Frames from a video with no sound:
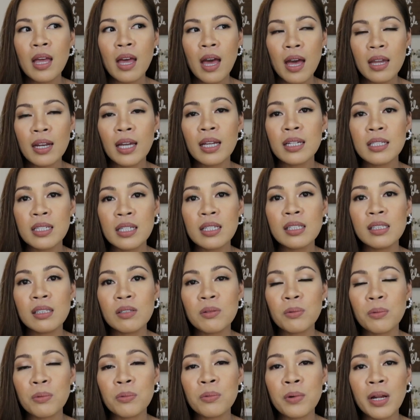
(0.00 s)
and I did
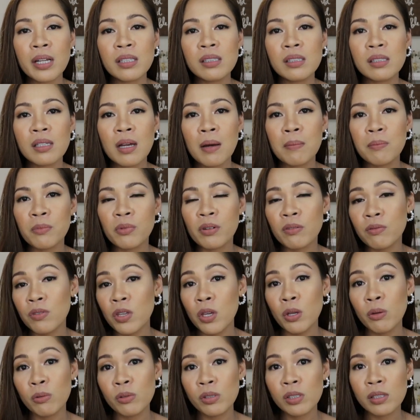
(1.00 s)
read some
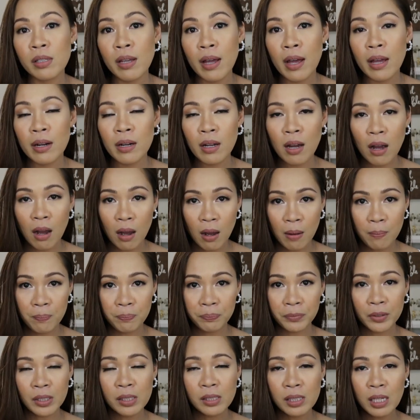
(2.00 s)
reviews that
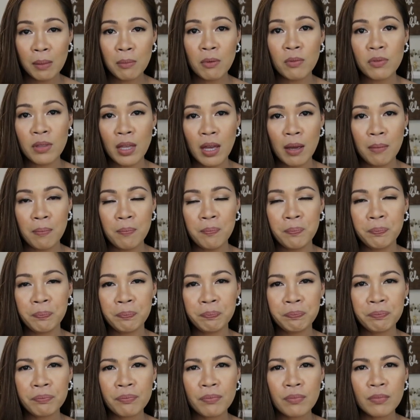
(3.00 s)
some of them,
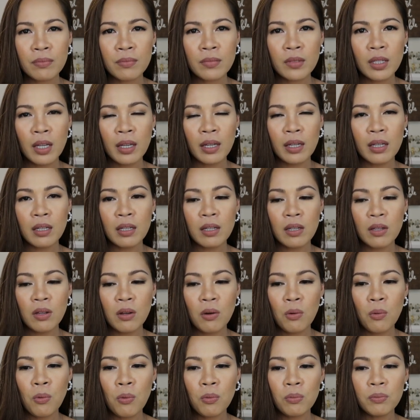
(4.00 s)

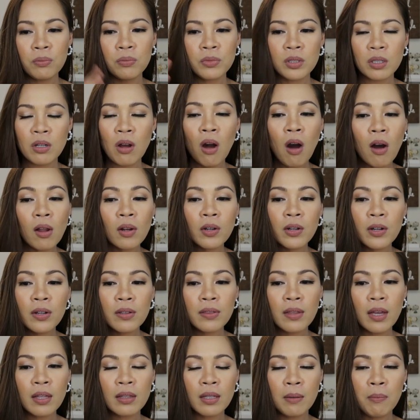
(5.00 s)
the color
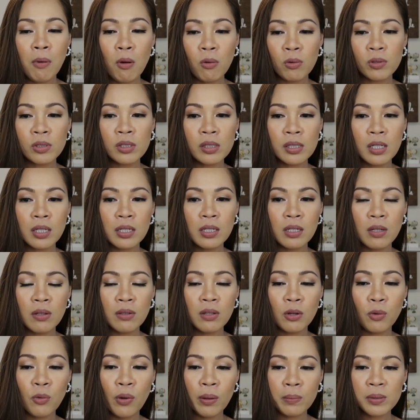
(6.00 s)
that they posted in
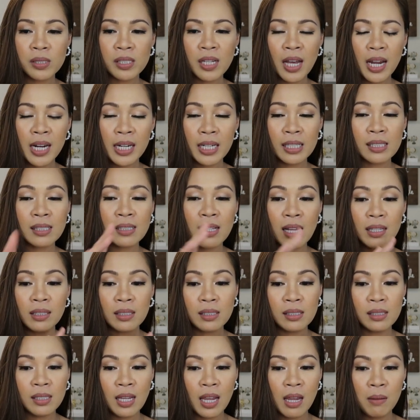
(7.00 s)
their website is not
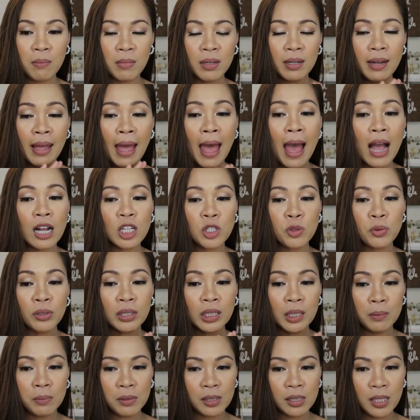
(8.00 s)
the same in the actual
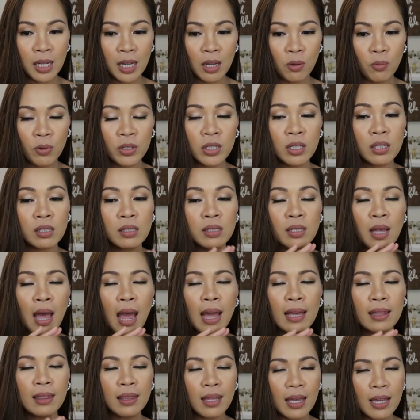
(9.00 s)
lipstick, which is,
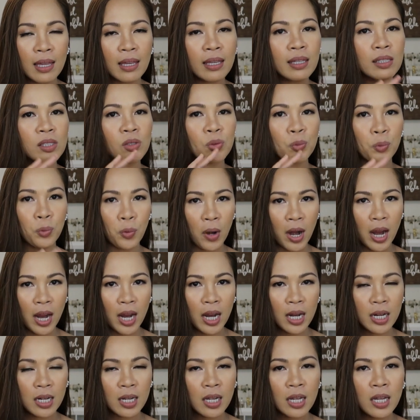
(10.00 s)
I think, is
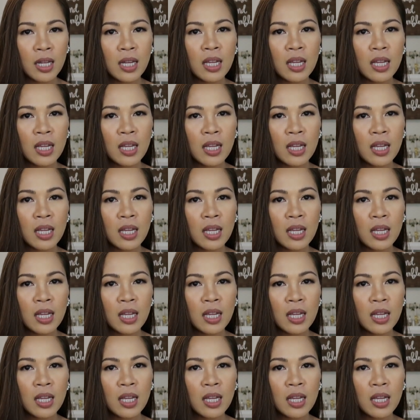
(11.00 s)
right,